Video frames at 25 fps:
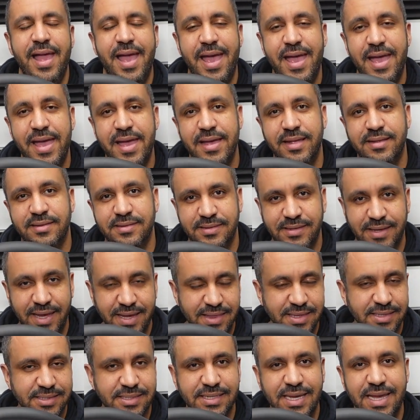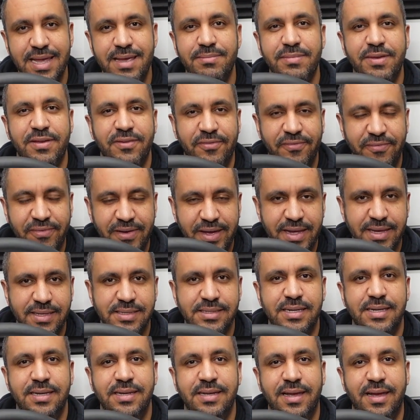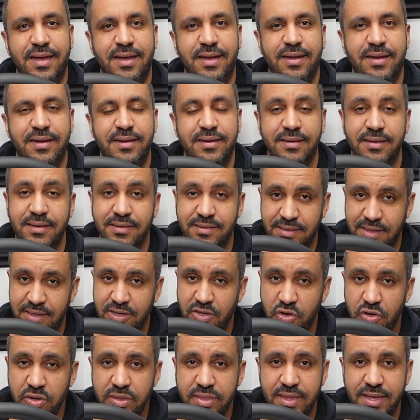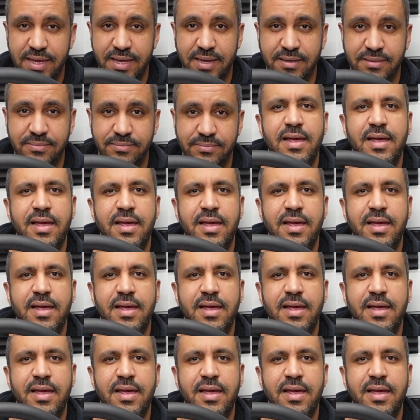and get the same effect is a good thing.